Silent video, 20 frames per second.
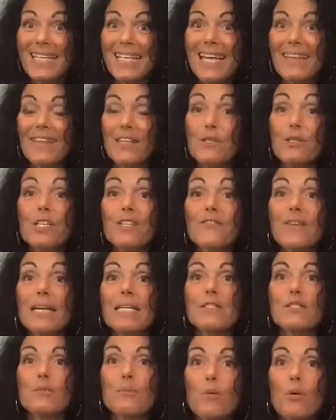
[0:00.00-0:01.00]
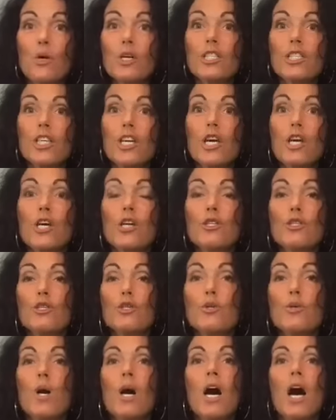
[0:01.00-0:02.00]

Then you can find support to